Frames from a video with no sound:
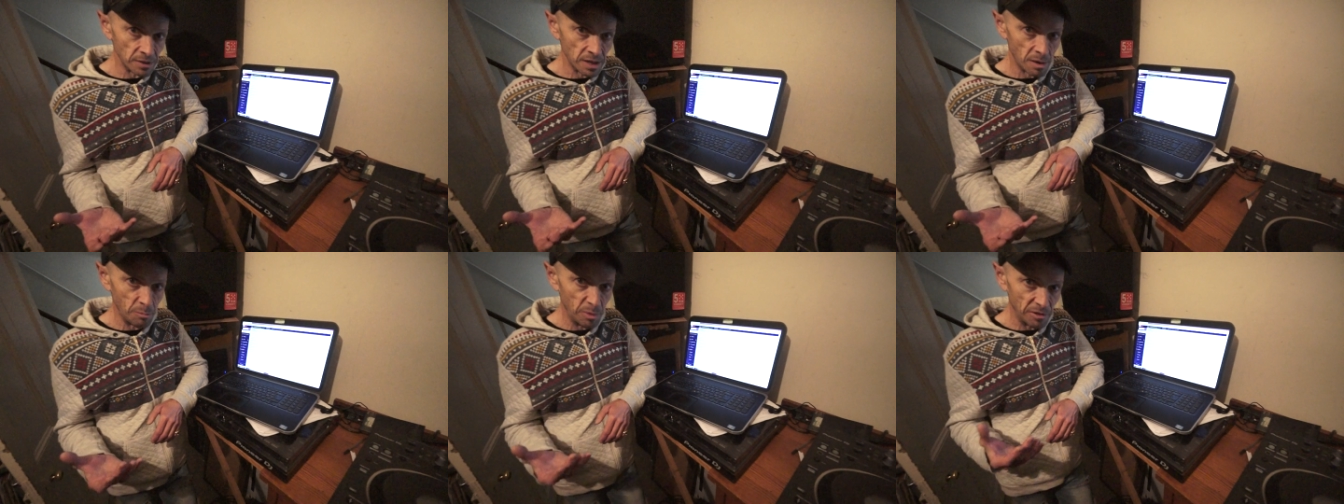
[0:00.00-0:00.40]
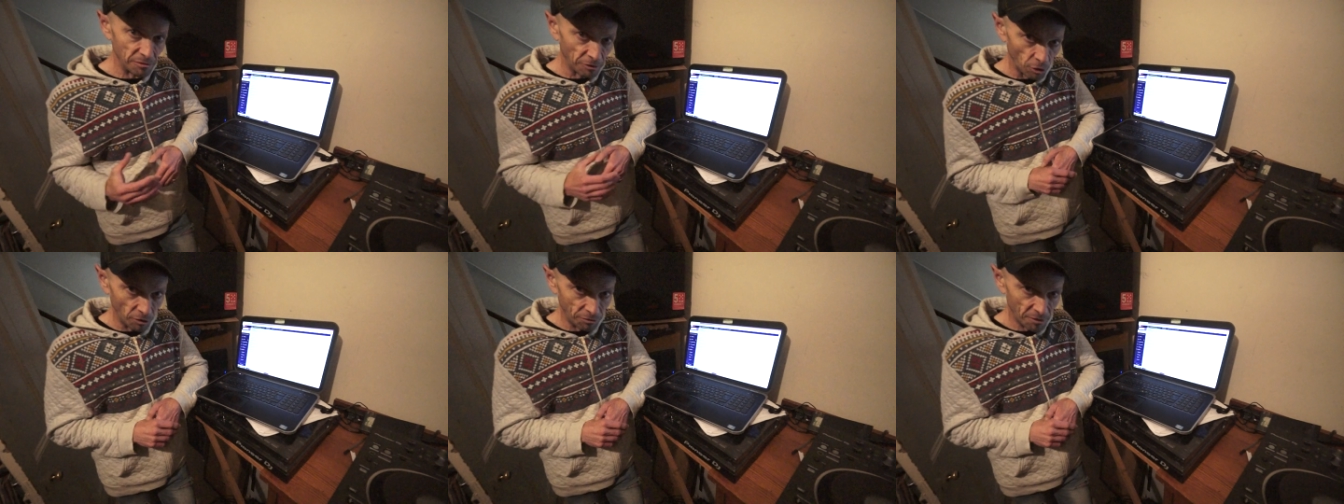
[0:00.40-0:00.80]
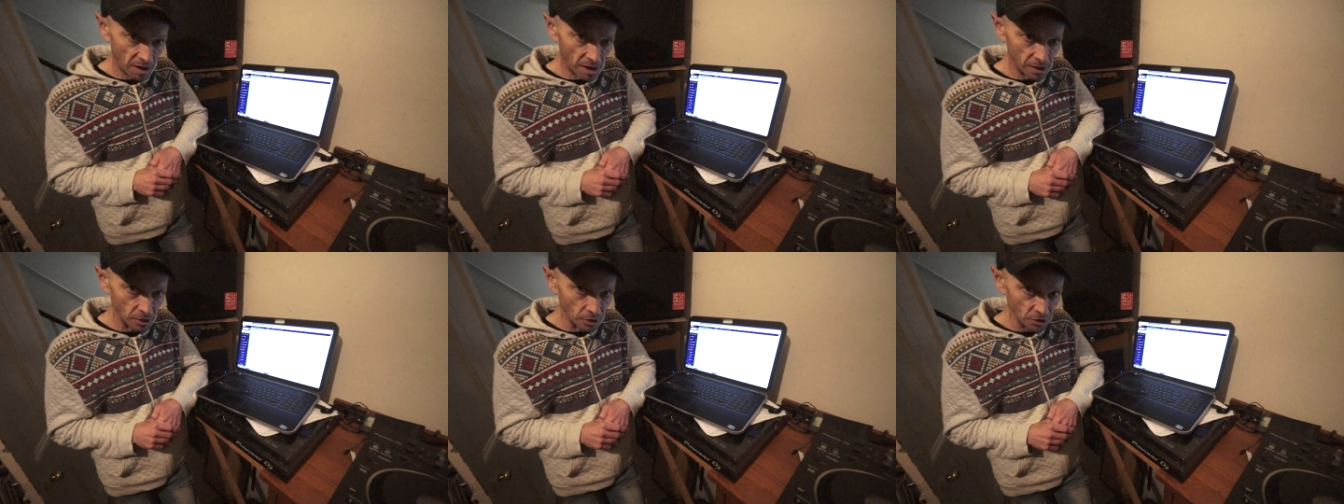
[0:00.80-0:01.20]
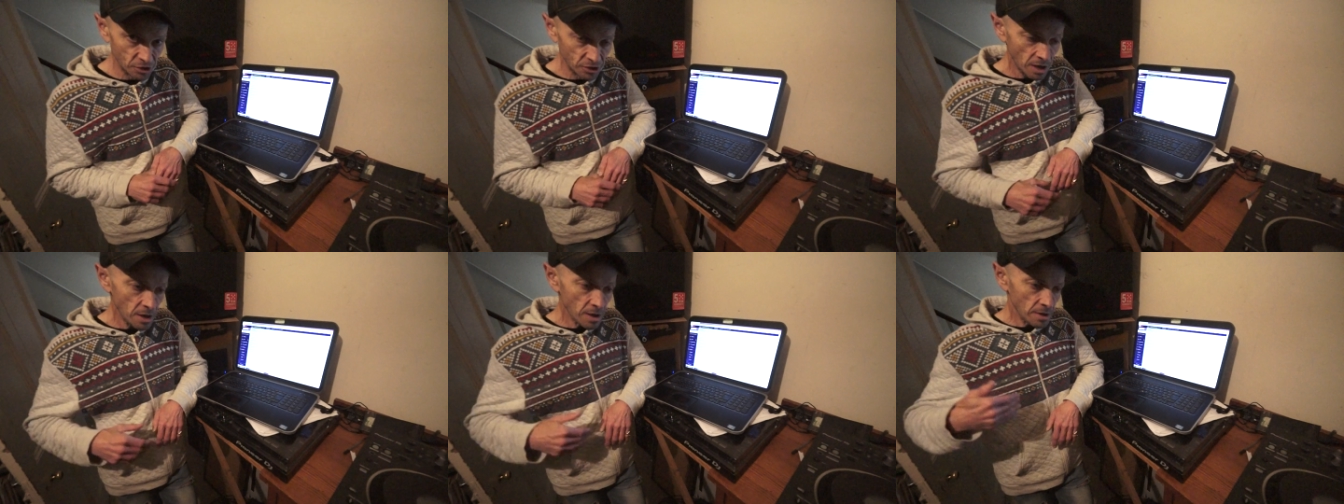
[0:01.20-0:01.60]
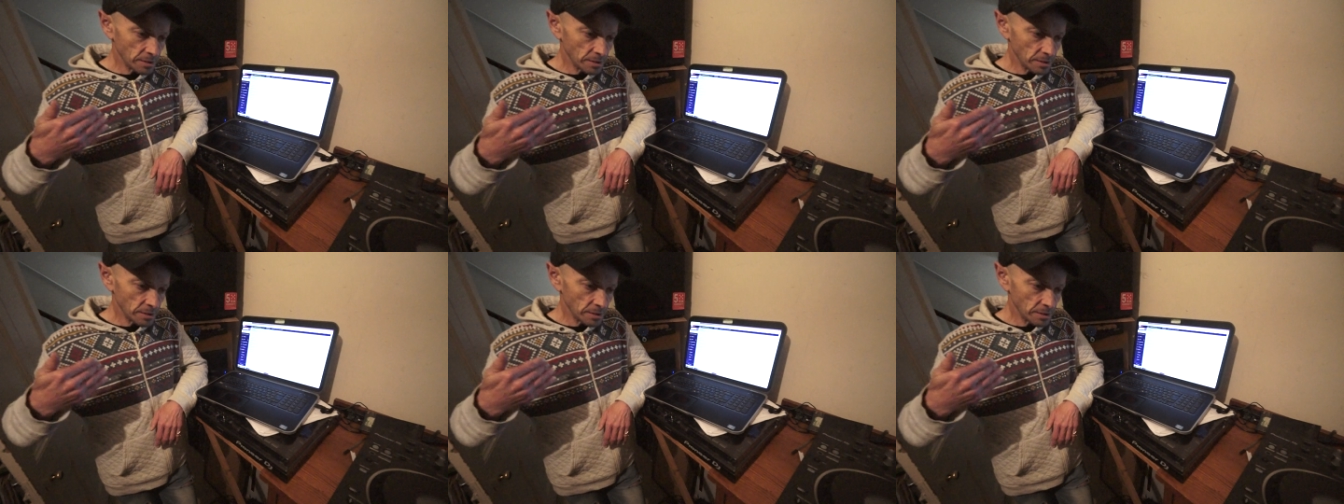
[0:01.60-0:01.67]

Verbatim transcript: the MP4 files,